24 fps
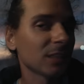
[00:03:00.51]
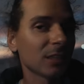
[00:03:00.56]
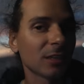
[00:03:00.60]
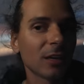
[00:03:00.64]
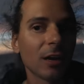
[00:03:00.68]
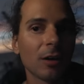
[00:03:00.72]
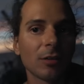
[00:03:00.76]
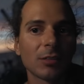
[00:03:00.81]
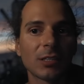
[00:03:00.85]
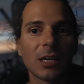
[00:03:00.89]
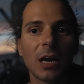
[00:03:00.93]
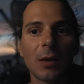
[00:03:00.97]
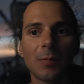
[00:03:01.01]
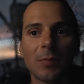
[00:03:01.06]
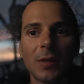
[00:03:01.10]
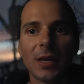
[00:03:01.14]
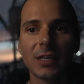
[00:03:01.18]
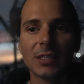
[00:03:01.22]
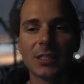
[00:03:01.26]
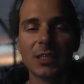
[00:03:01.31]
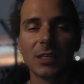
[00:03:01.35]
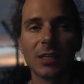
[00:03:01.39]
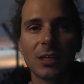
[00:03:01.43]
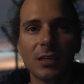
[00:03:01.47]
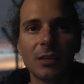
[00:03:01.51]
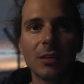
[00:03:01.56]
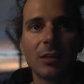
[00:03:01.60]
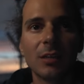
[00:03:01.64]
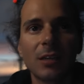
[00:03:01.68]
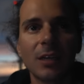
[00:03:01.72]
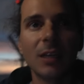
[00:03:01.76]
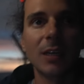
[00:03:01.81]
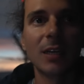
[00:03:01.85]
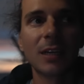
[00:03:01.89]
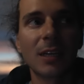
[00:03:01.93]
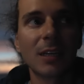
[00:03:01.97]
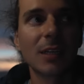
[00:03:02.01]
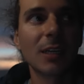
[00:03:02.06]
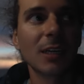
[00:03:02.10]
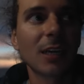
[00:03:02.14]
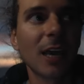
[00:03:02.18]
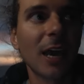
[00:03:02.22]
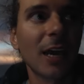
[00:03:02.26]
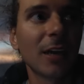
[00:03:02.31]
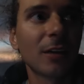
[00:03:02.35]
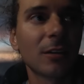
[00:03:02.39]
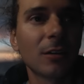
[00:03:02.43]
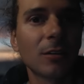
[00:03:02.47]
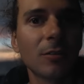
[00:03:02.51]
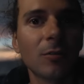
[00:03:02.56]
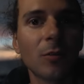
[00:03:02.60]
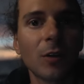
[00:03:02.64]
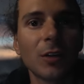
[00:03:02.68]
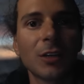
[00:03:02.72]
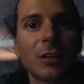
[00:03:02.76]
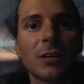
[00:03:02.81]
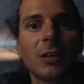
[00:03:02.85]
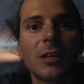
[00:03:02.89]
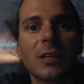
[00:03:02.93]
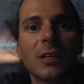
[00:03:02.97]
it goes up. That's an, an indicator of when you're